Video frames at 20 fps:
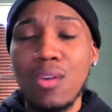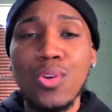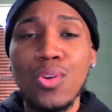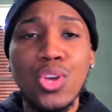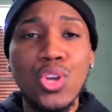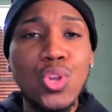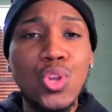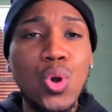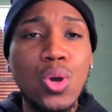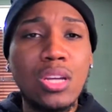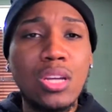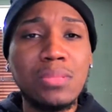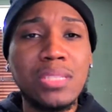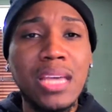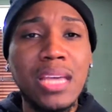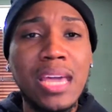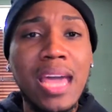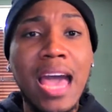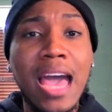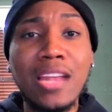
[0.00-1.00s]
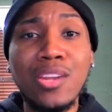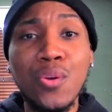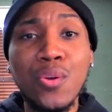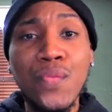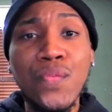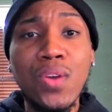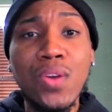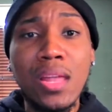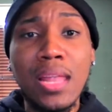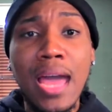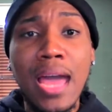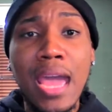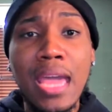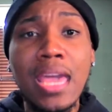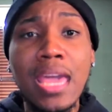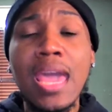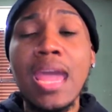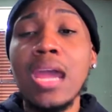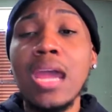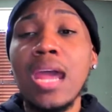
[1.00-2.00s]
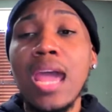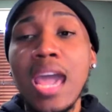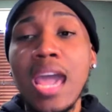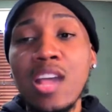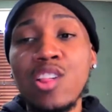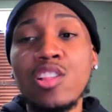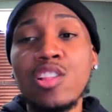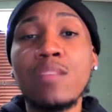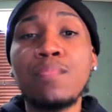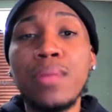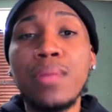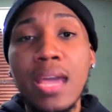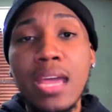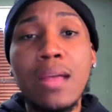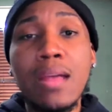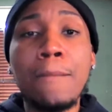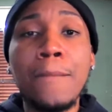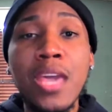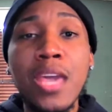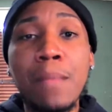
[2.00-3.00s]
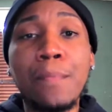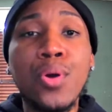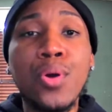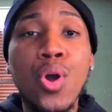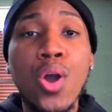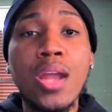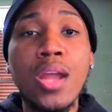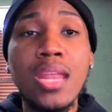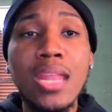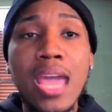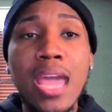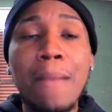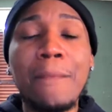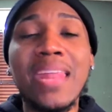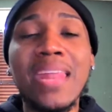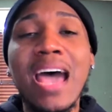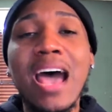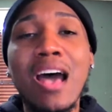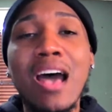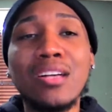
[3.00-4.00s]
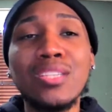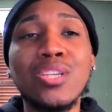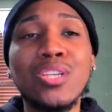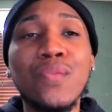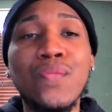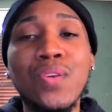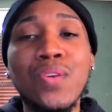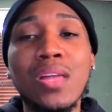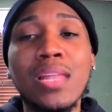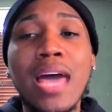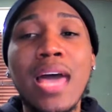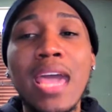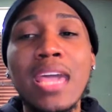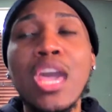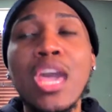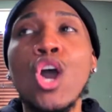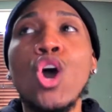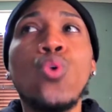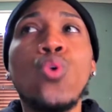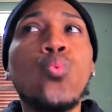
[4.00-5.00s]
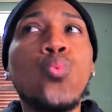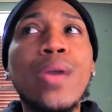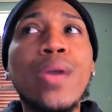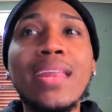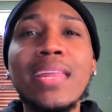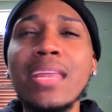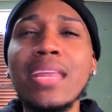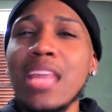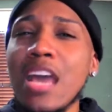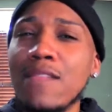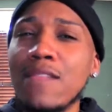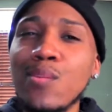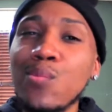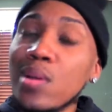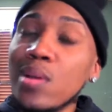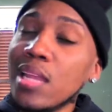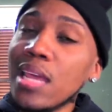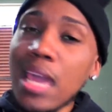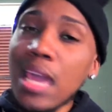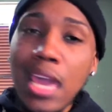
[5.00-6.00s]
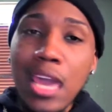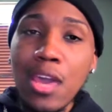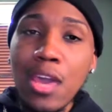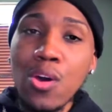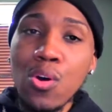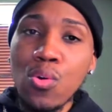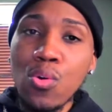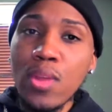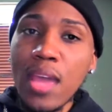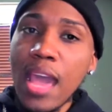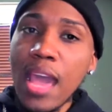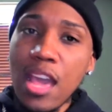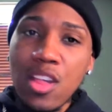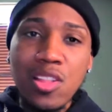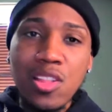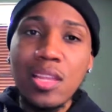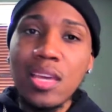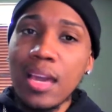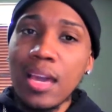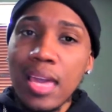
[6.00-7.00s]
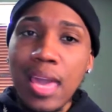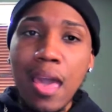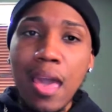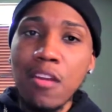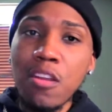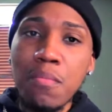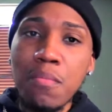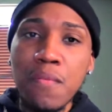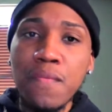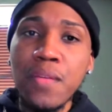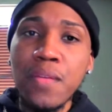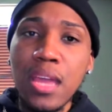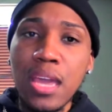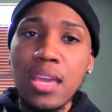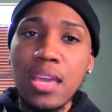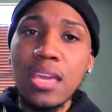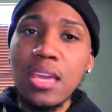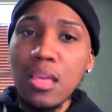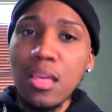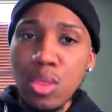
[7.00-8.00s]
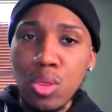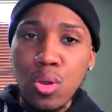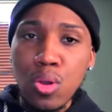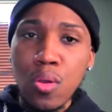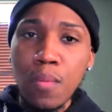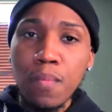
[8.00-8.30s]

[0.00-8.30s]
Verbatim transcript: You know what I'm saying? I do feel like Ashley played a big part in that, but I also feel like Wendy never really held Ashley accountable for that either.